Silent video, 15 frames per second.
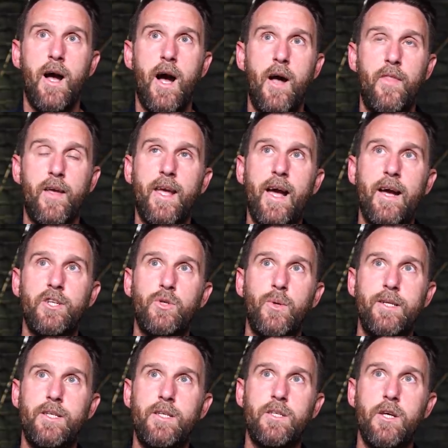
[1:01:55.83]
And the catch
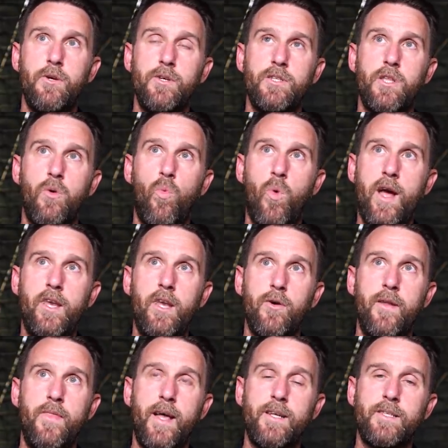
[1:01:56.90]
22 is that when you're
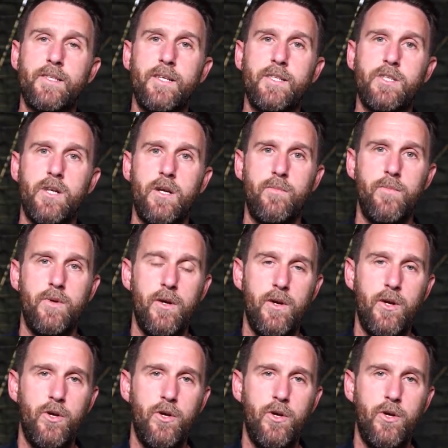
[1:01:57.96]
in that system,